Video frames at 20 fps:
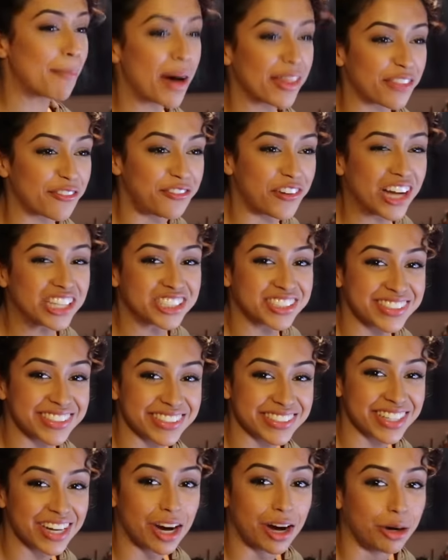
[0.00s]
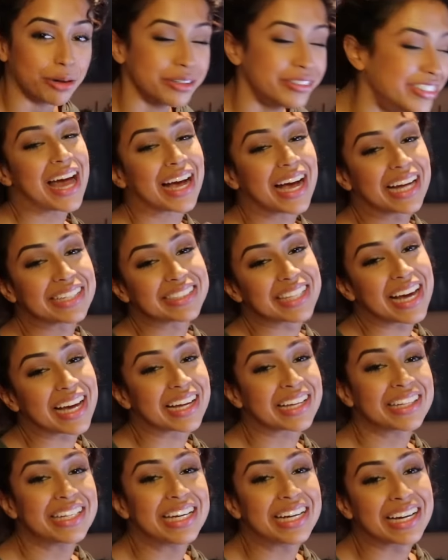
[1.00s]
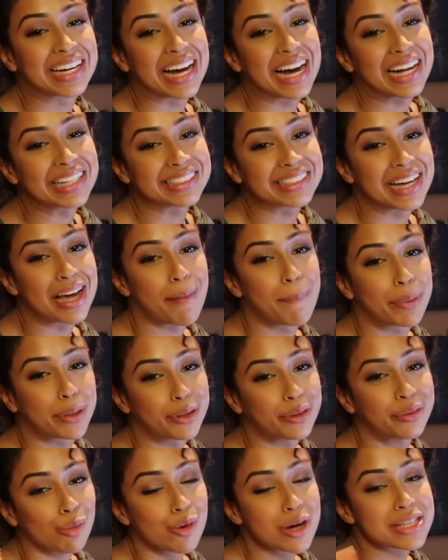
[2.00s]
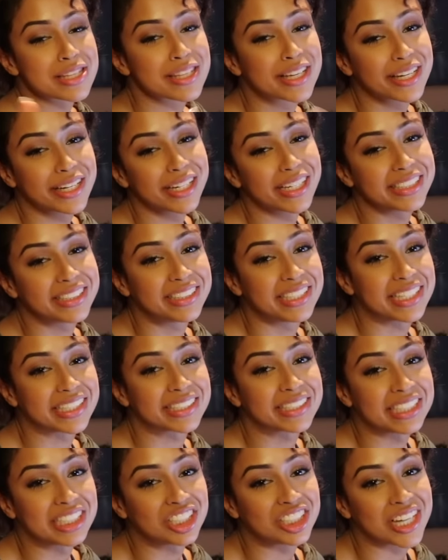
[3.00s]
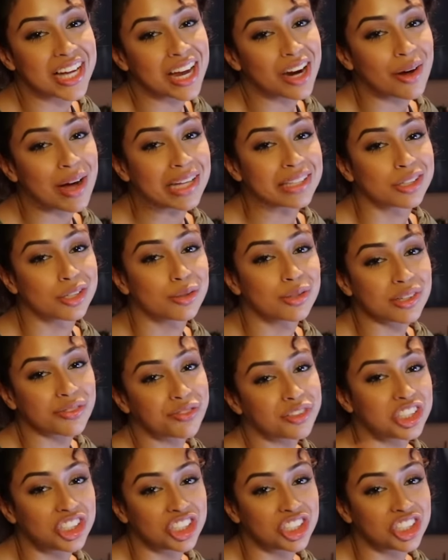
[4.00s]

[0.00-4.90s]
motherfuckers. Oh, I got that clean content, boo. What's good, Disney Channel? I do it for